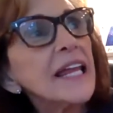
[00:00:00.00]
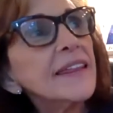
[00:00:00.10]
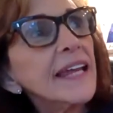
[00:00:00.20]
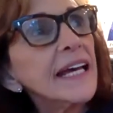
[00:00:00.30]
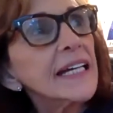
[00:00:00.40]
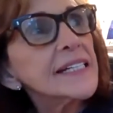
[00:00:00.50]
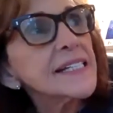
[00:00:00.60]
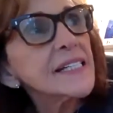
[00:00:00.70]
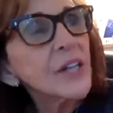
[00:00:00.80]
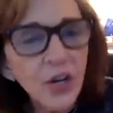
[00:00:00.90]
that
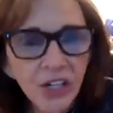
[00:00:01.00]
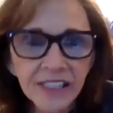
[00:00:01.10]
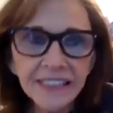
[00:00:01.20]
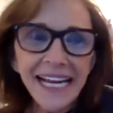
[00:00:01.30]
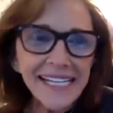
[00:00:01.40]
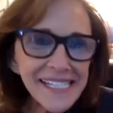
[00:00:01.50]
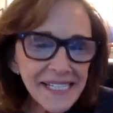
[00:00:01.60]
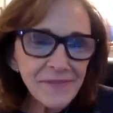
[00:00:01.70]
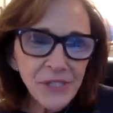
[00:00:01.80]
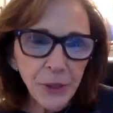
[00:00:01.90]
Carl and
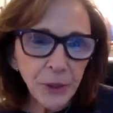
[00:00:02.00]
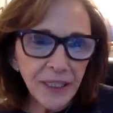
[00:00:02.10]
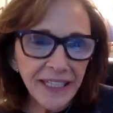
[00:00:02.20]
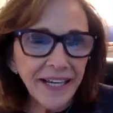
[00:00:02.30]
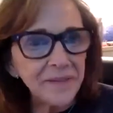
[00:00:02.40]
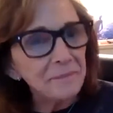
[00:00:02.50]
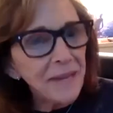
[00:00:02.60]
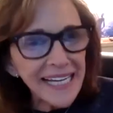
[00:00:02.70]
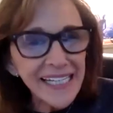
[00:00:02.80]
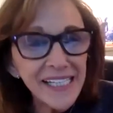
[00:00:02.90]
Steve Soder and I
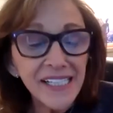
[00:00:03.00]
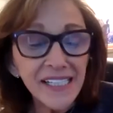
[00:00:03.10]
made